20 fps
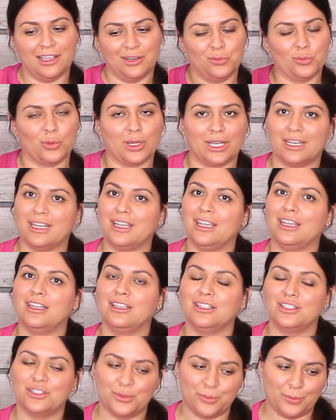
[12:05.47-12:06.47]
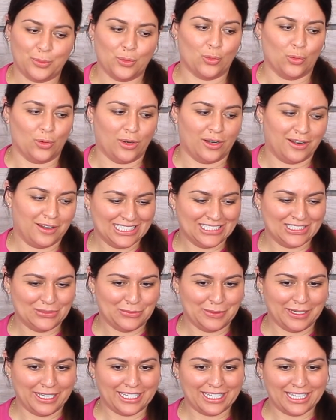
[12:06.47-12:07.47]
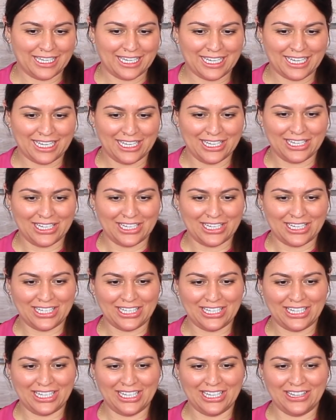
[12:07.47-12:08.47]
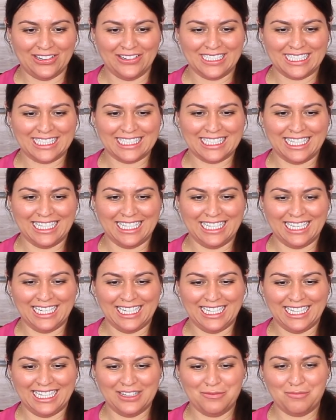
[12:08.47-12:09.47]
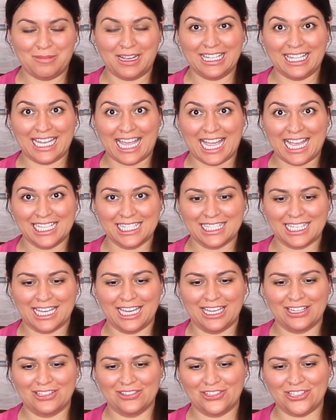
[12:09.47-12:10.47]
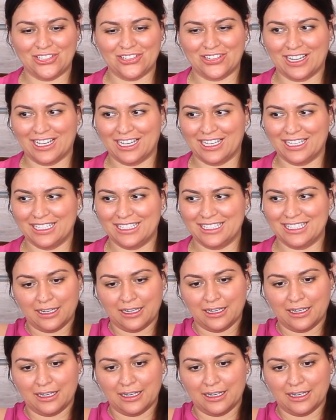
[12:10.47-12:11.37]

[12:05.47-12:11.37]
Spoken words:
and ready to pour. Oh my God, how exciting. My last candle, you guys.